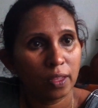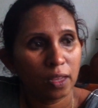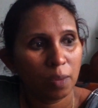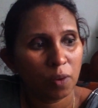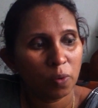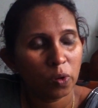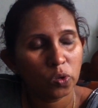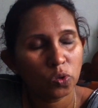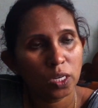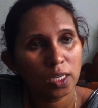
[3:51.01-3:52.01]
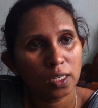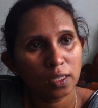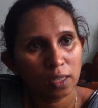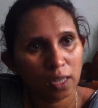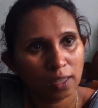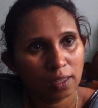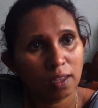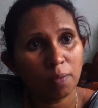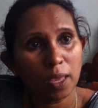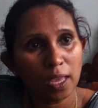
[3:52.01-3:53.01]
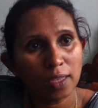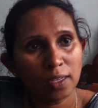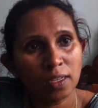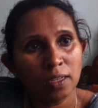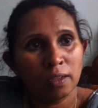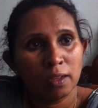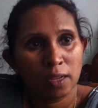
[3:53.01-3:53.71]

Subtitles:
The epidemiology unit is the major